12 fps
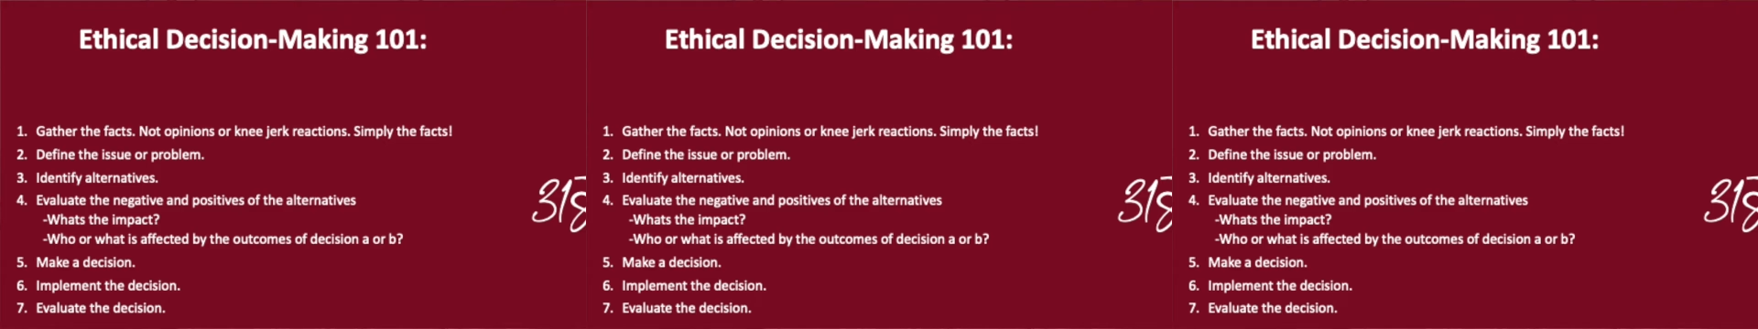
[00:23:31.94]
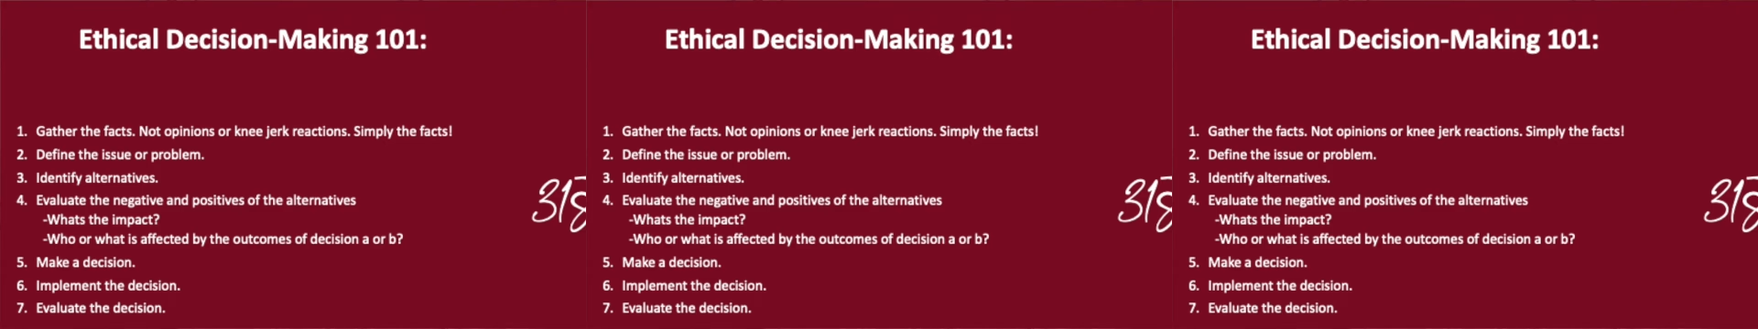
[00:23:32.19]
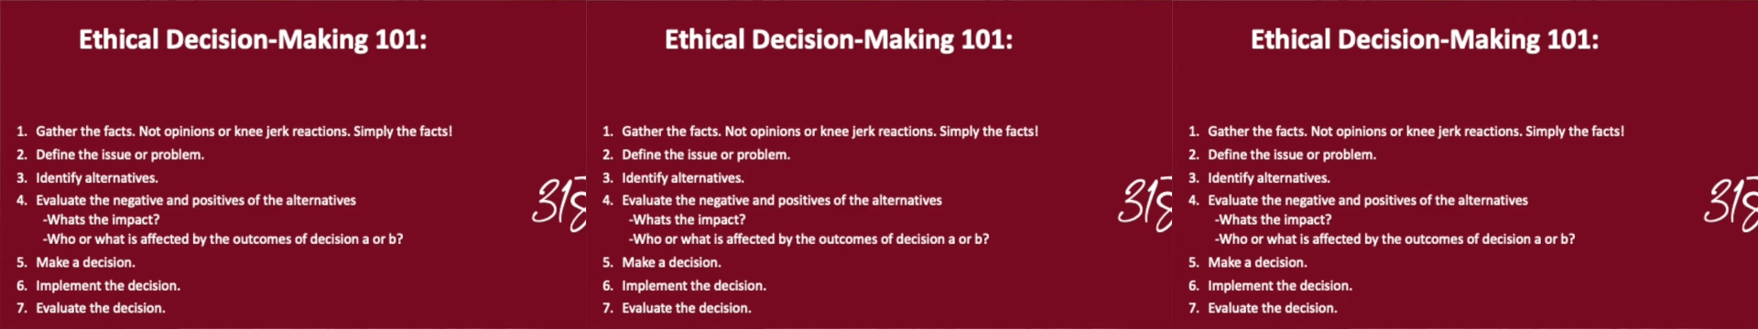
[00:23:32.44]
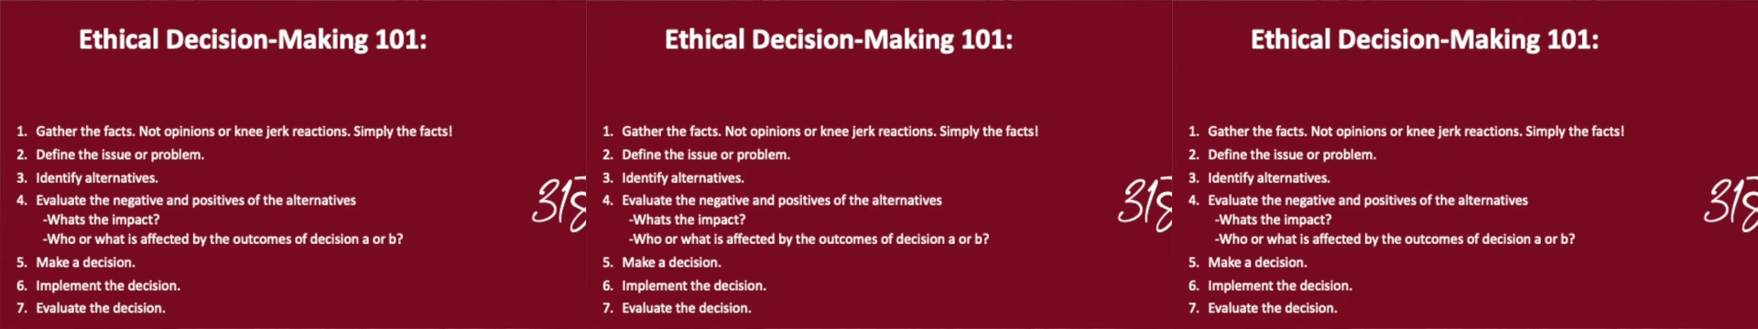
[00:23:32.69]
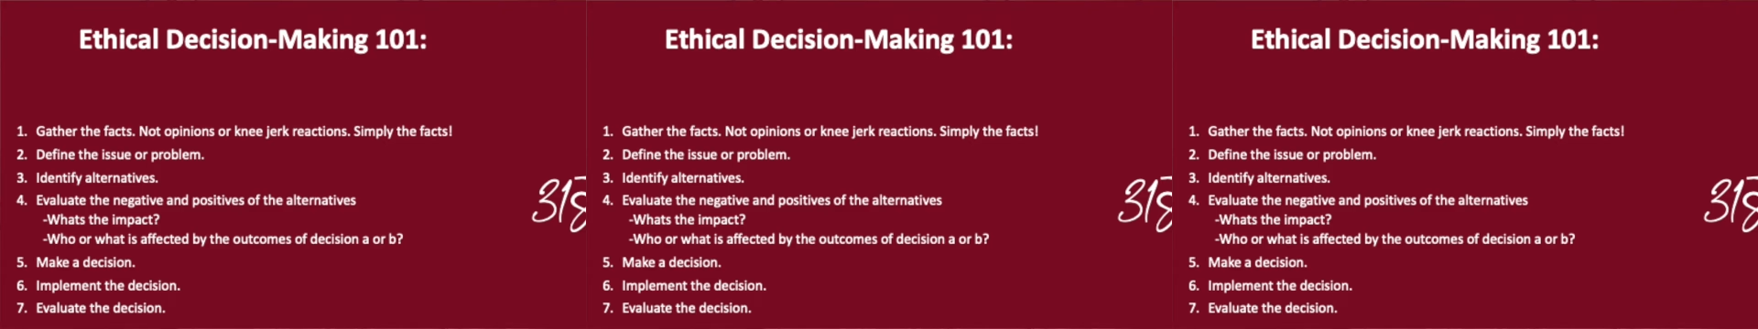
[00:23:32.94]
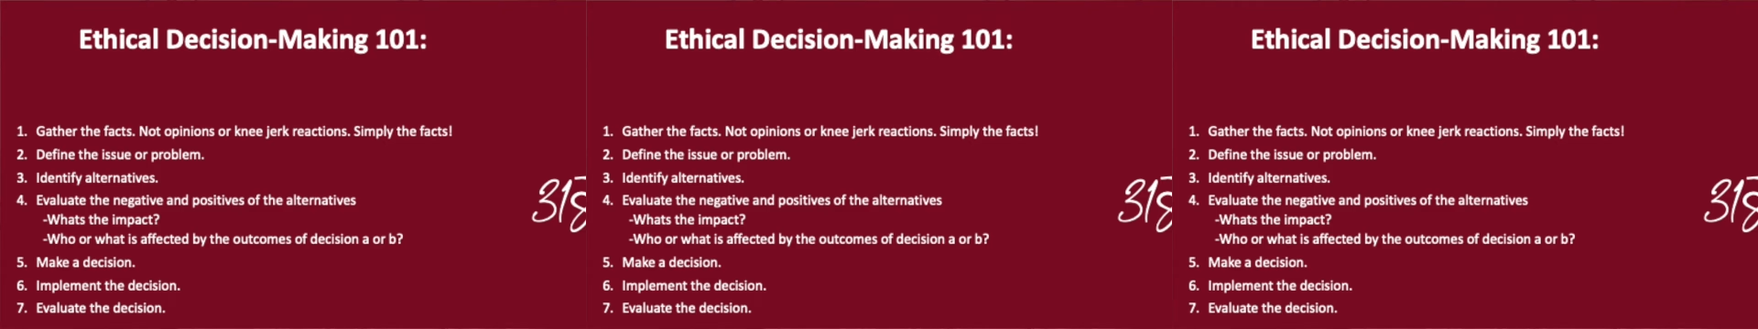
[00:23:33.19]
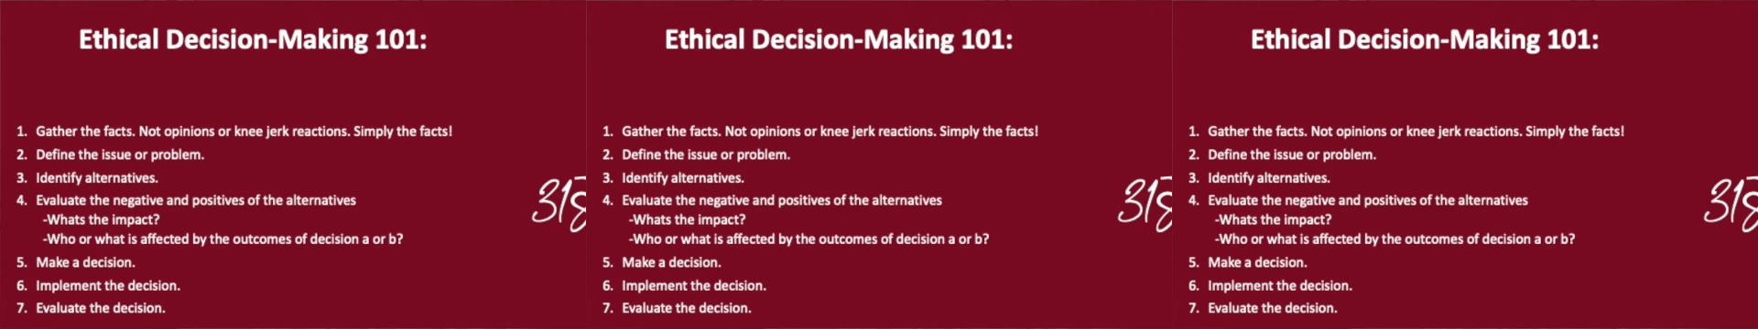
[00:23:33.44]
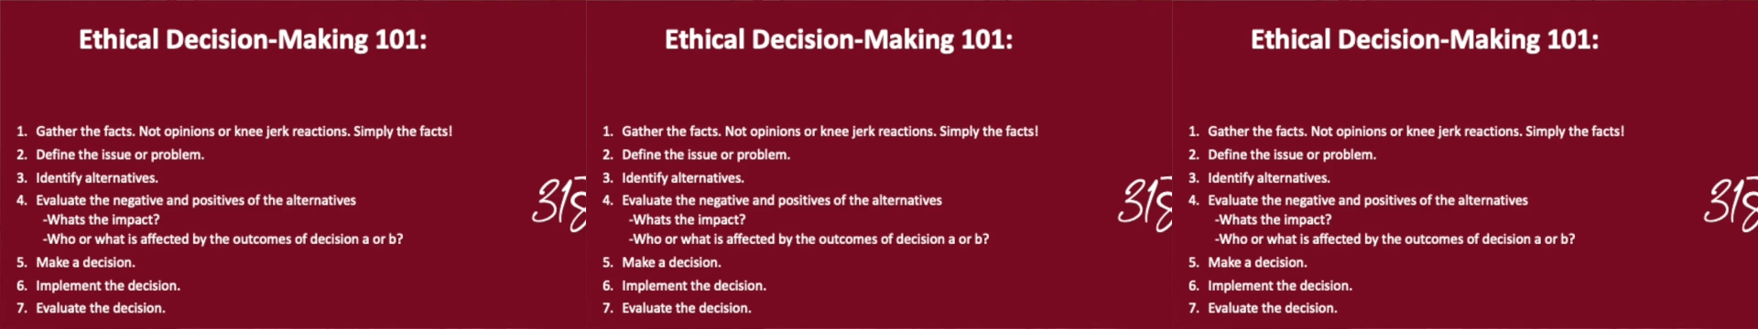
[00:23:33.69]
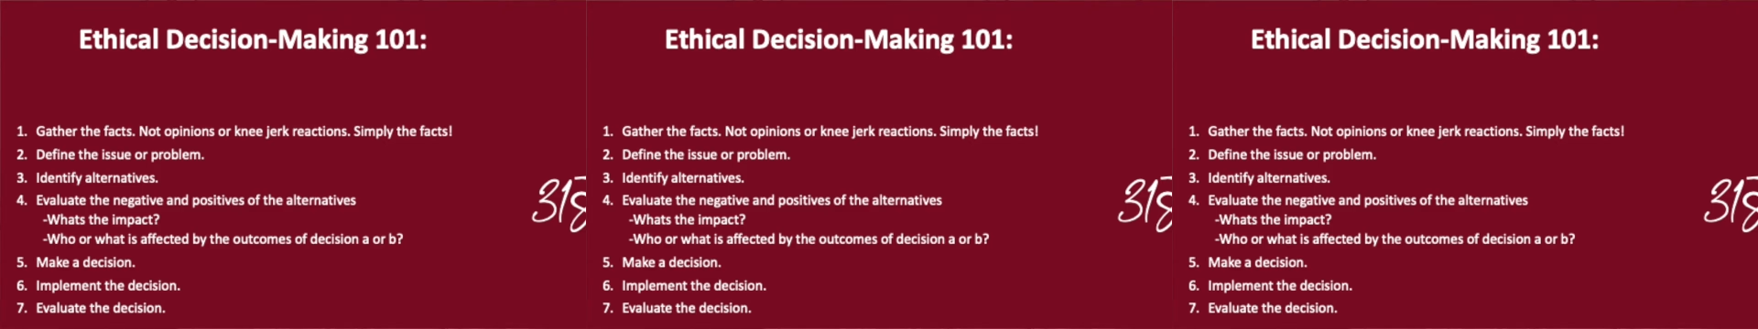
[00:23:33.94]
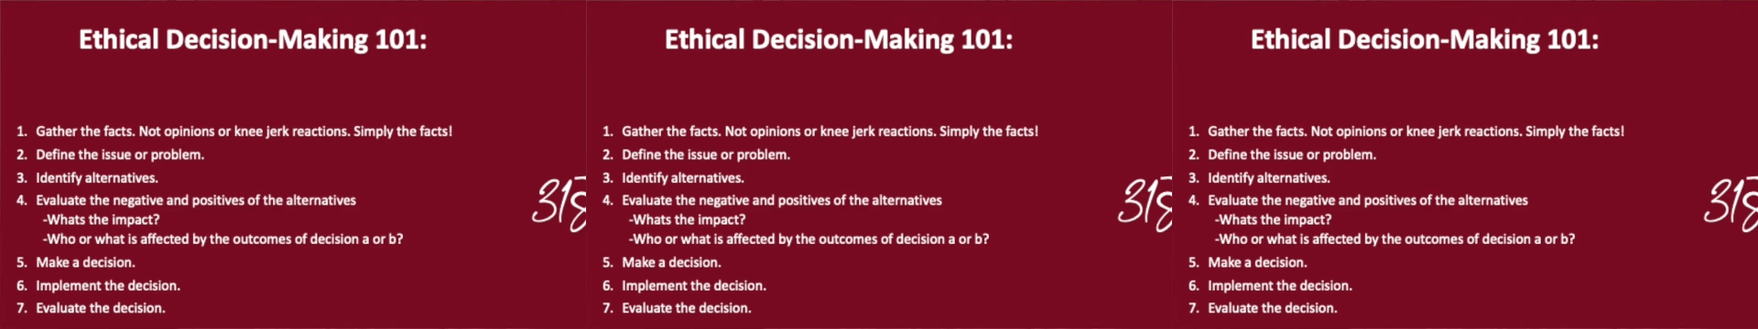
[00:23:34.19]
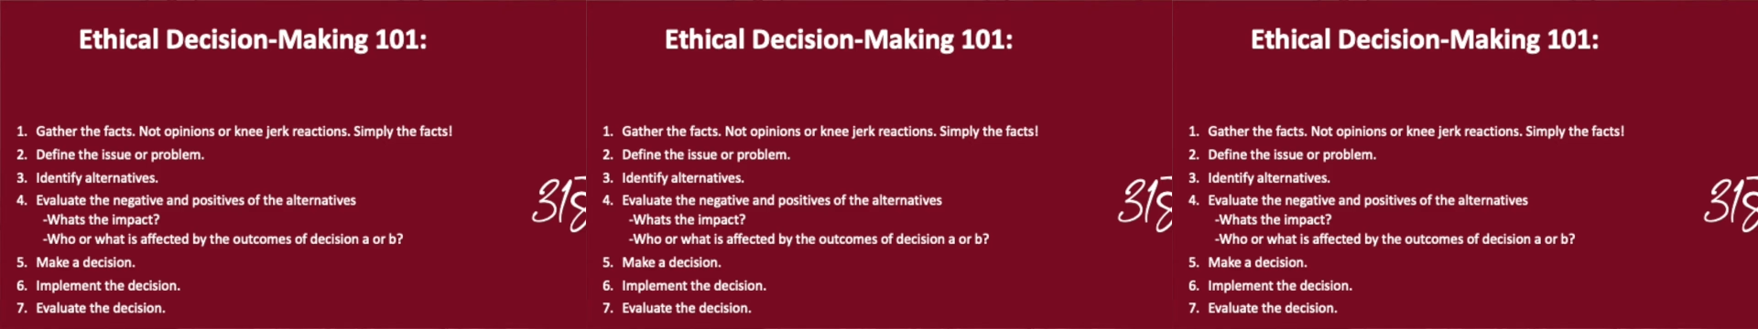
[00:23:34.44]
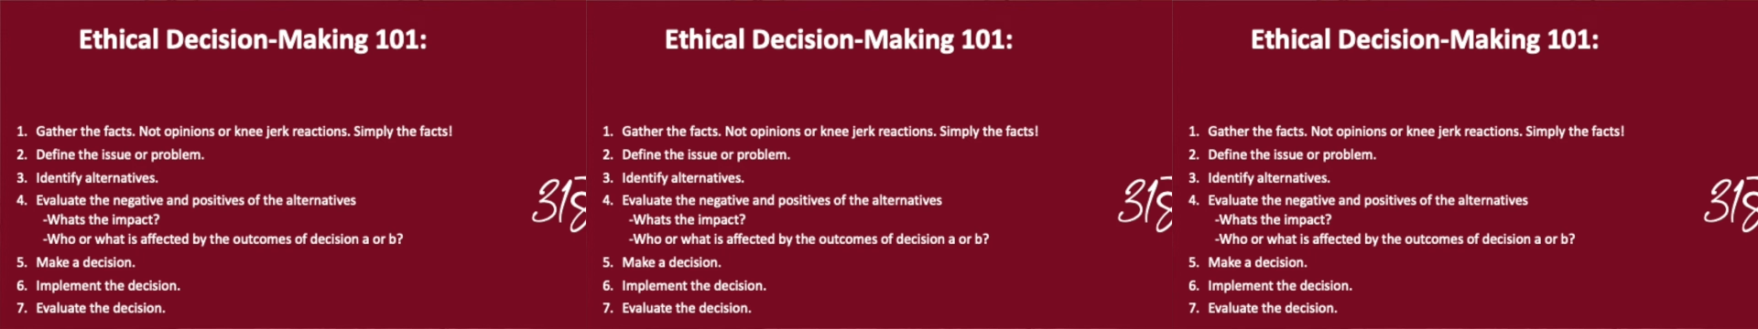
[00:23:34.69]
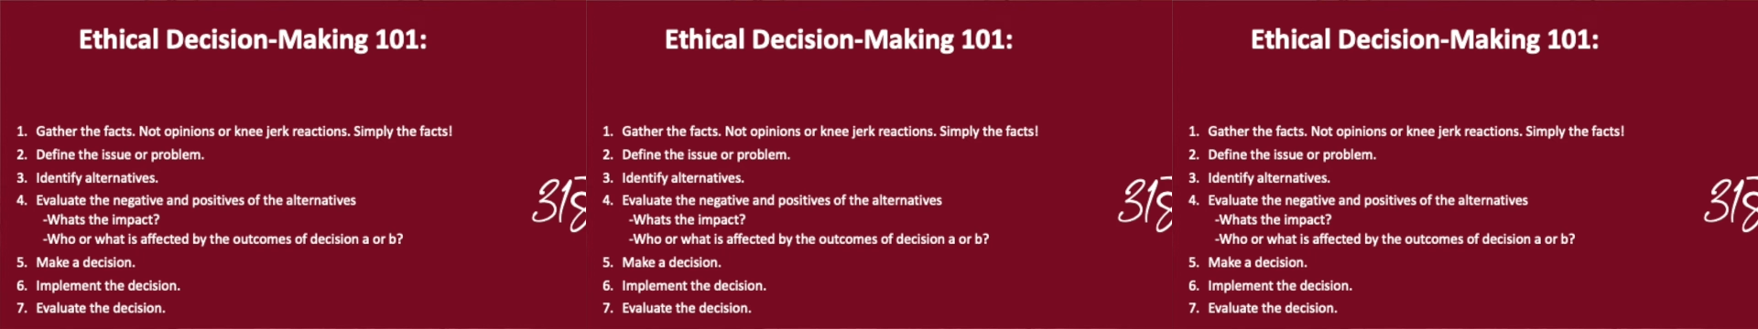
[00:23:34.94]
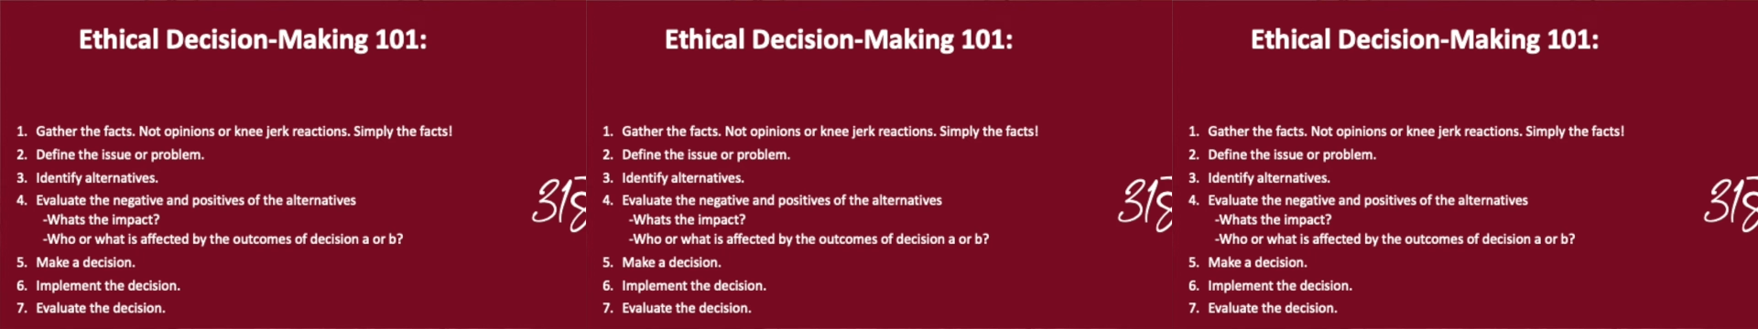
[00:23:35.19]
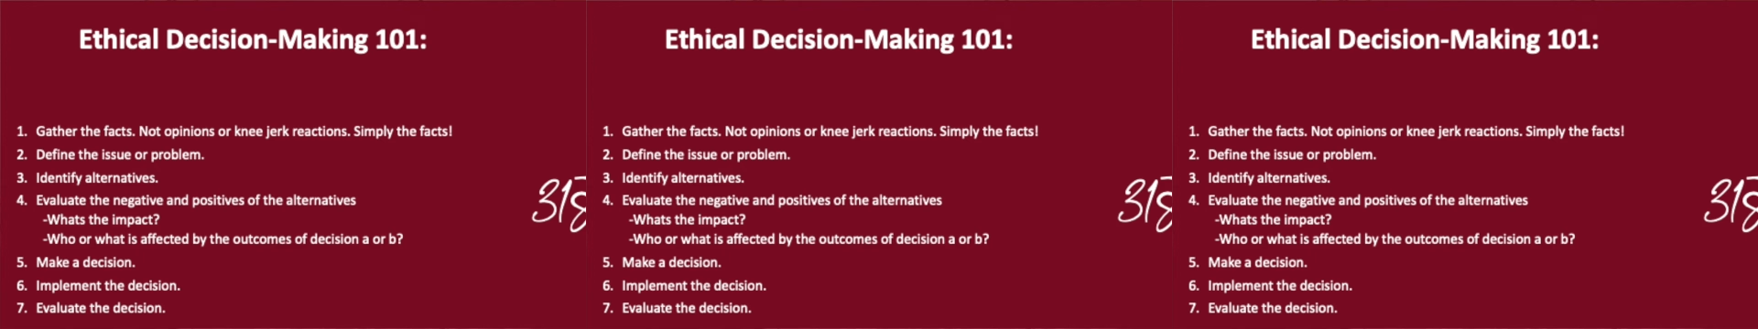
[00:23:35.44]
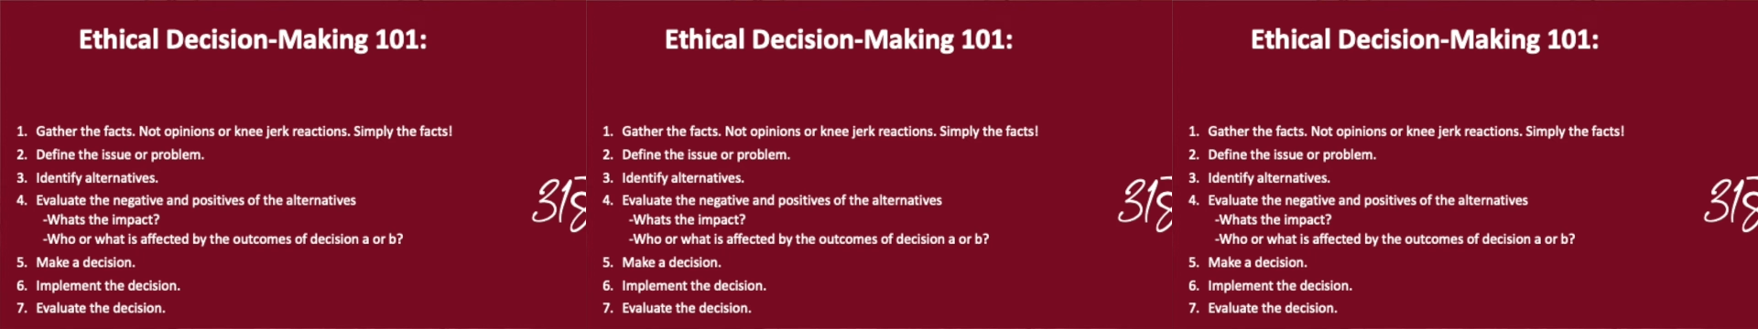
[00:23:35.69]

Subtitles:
[unreadable: no face in view]